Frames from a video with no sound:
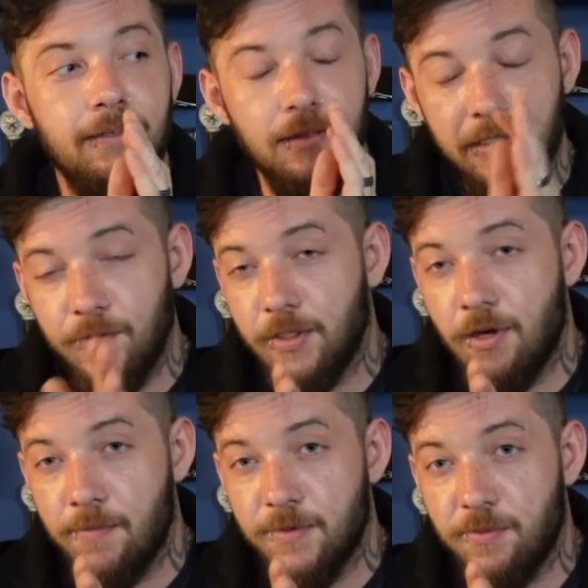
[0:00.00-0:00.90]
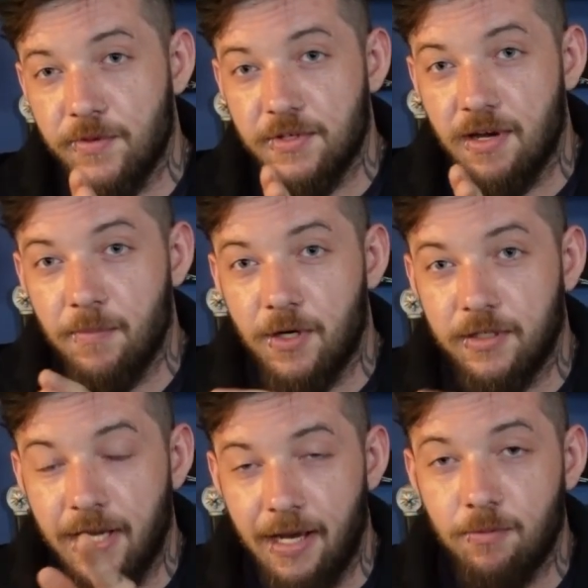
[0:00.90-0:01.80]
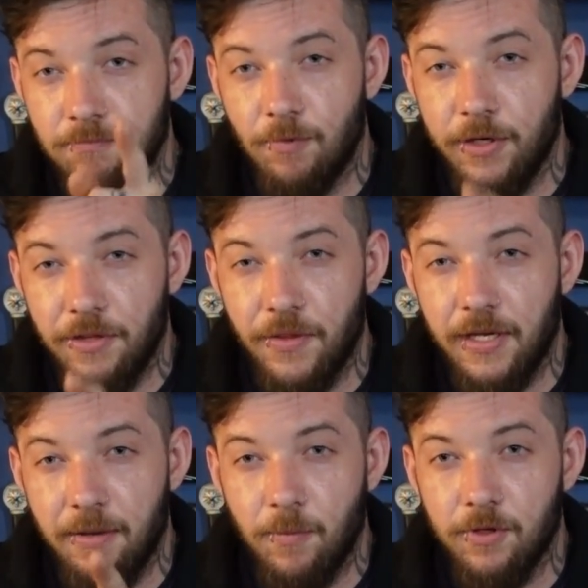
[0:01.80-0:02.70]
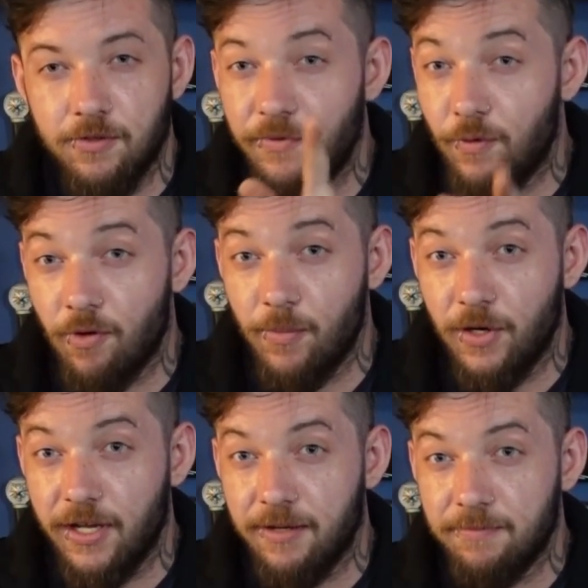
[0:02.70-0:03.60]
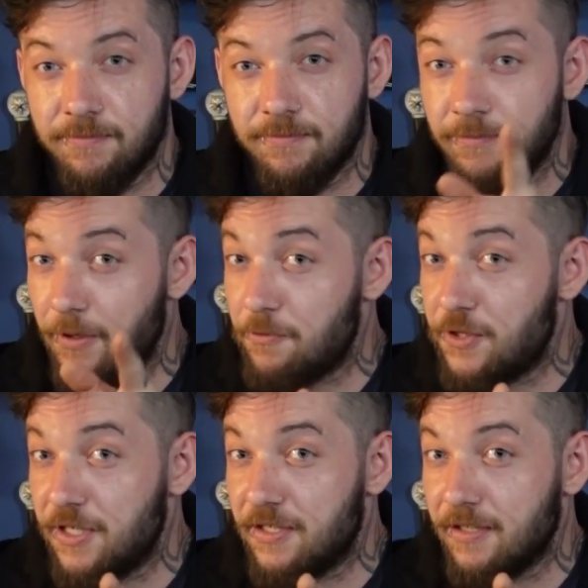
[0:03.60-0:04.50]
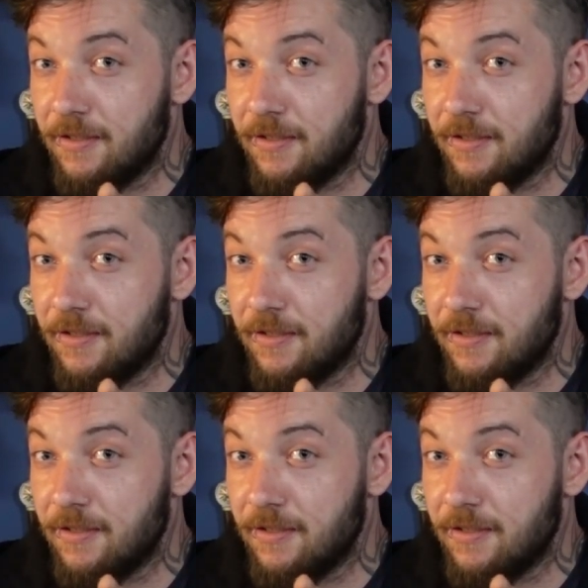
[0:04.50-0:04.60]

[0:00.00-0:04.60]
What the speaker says: leave it in the comments with a time mark now what you think it was before I pull it out. No cheating.